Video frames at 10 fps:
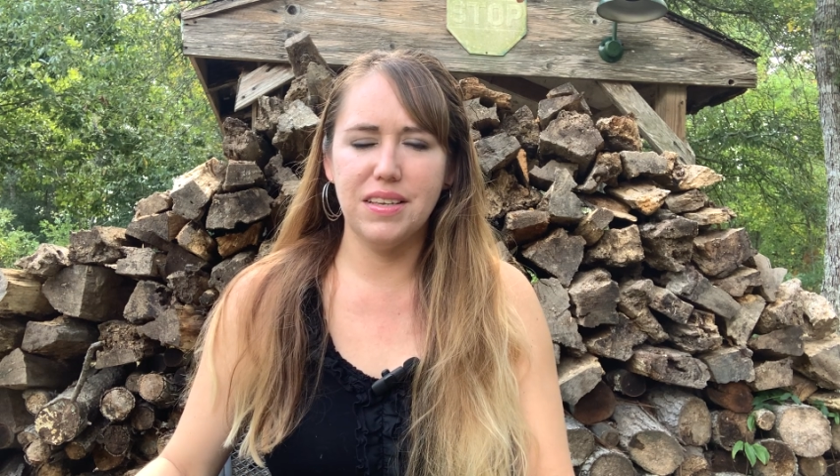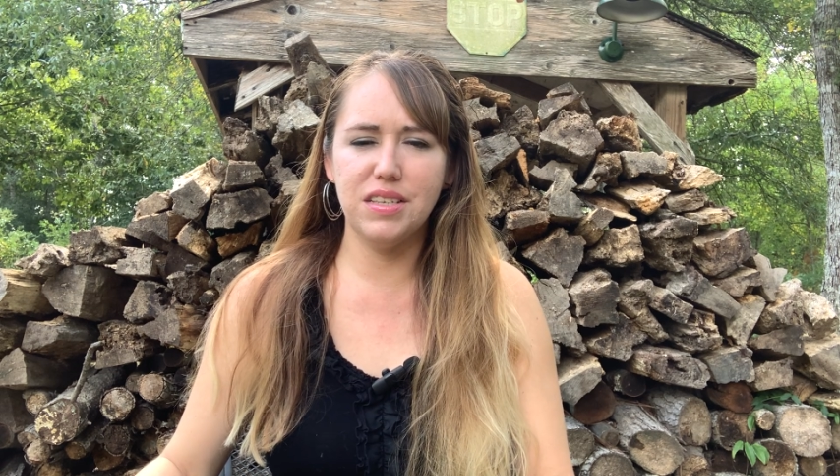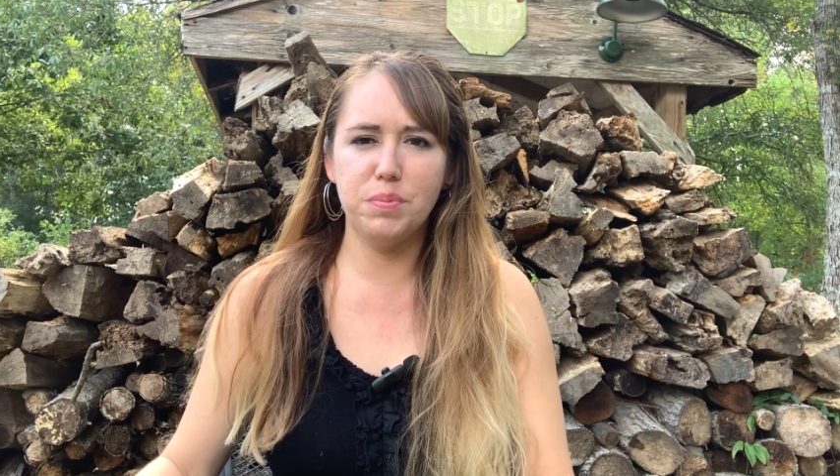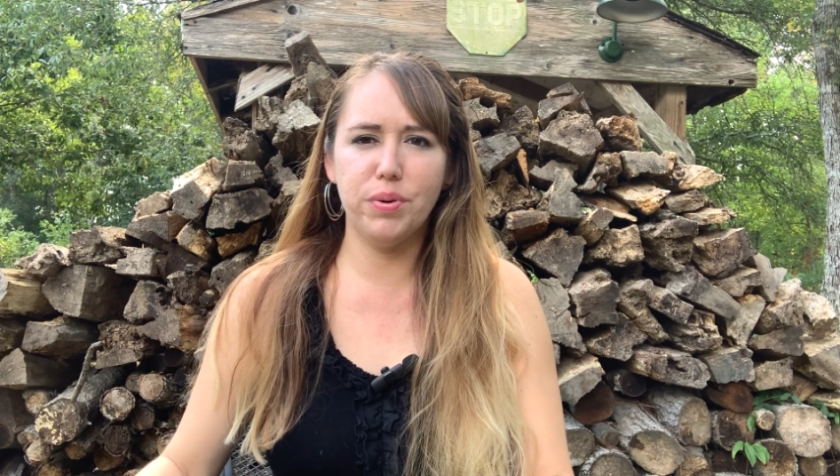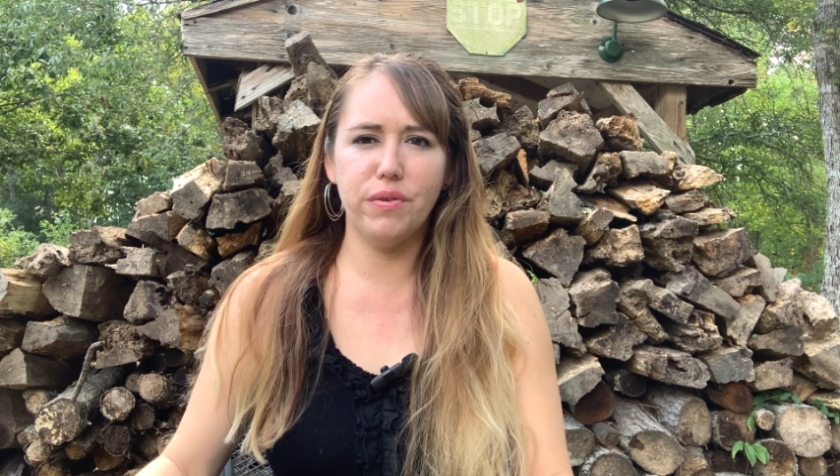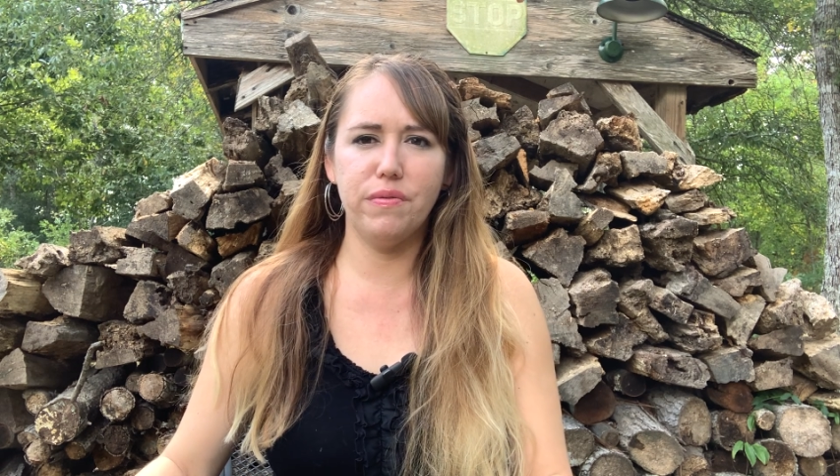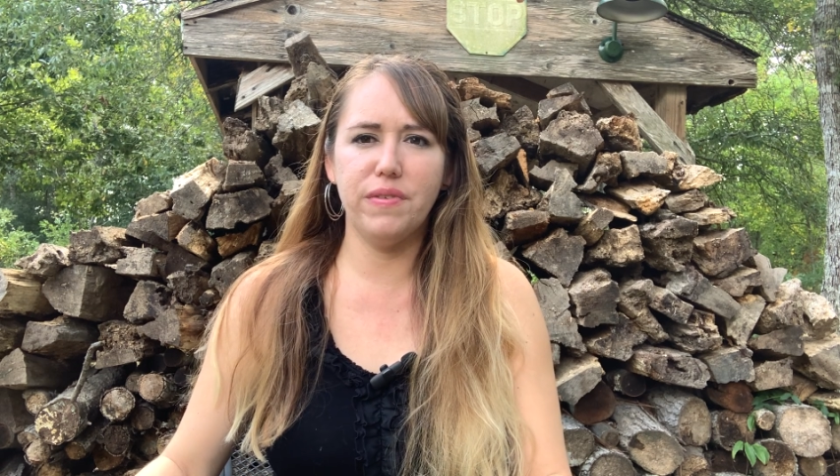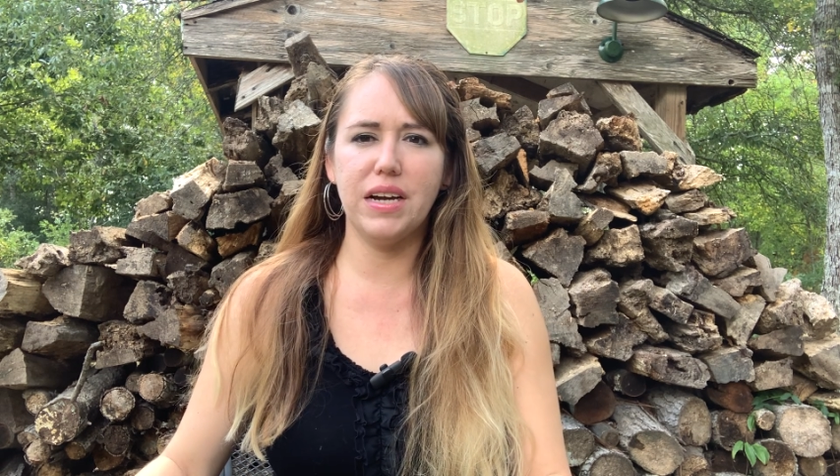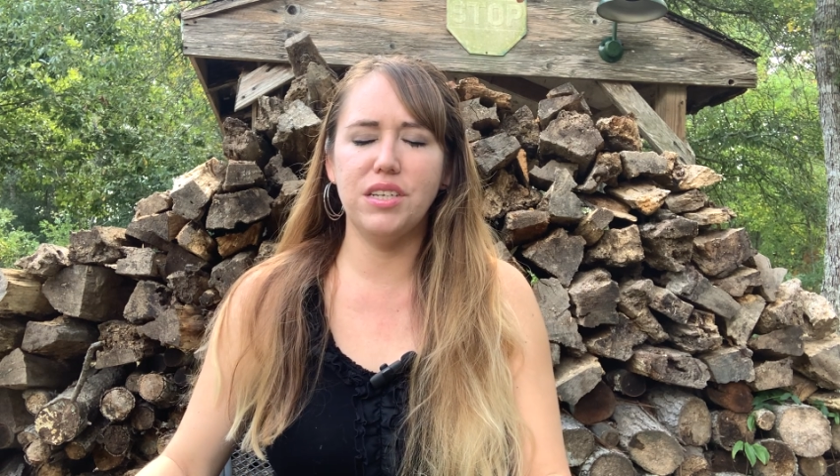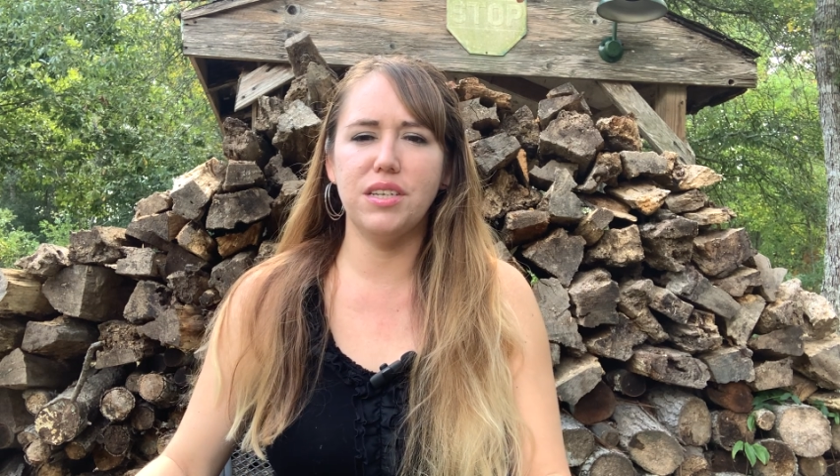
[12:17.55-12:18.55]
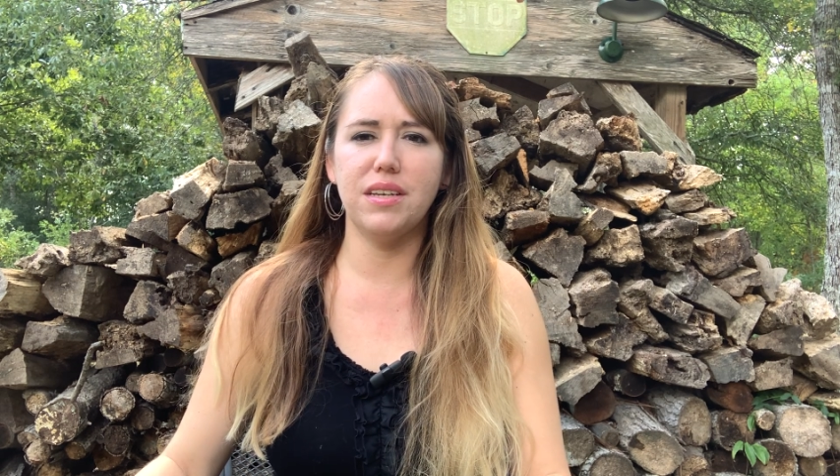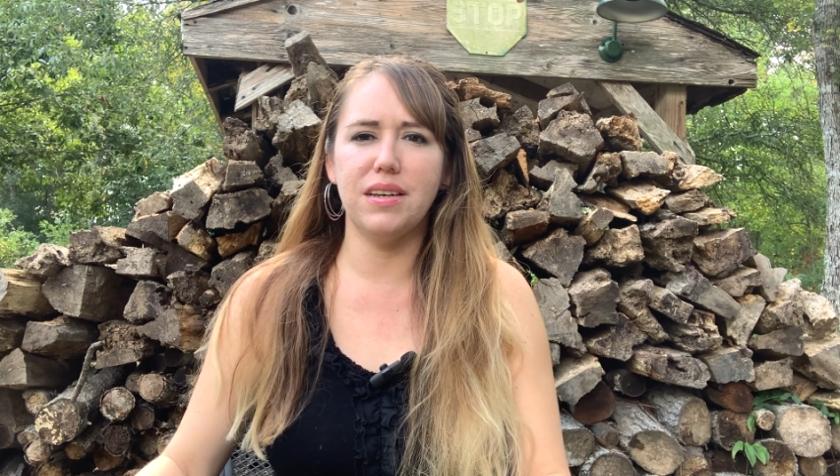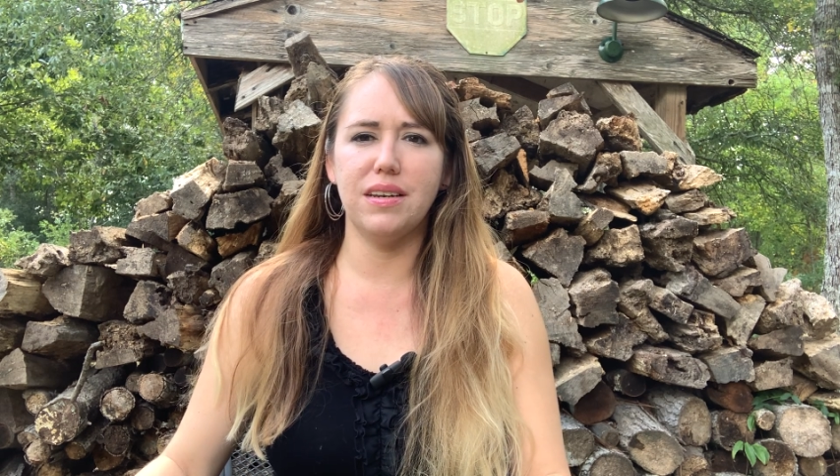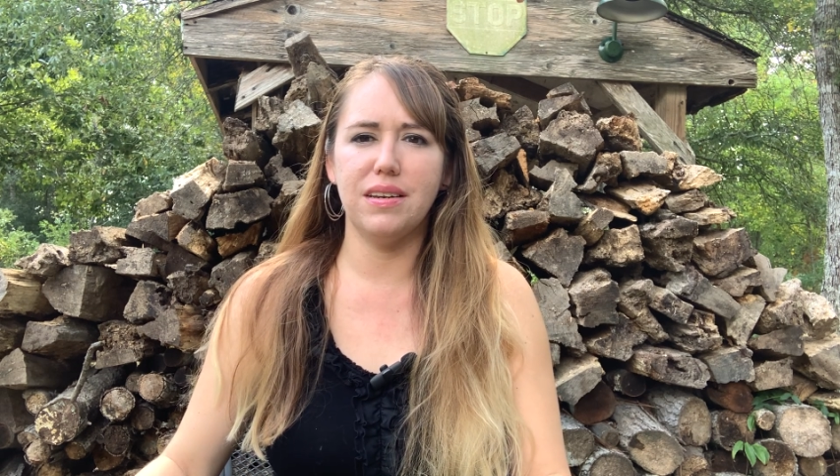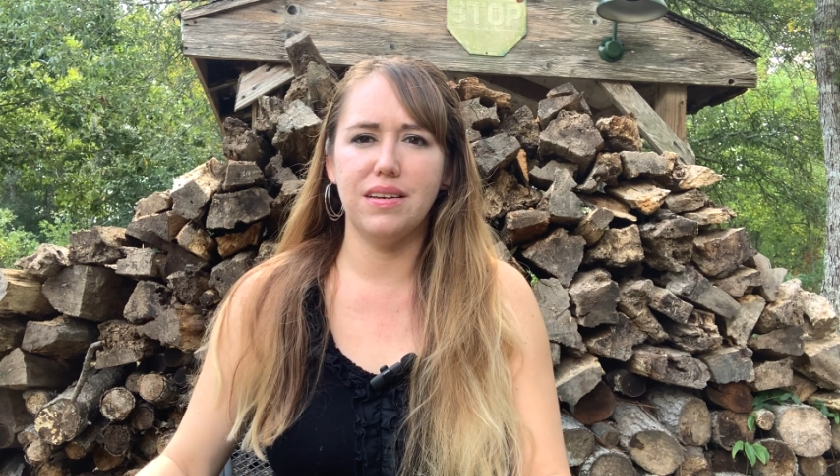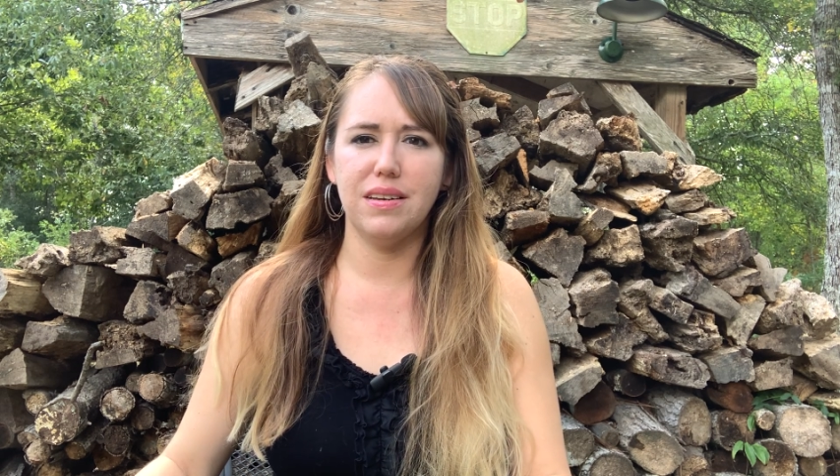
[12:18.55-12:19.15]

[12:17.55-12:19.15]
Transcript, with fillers: This is perfection.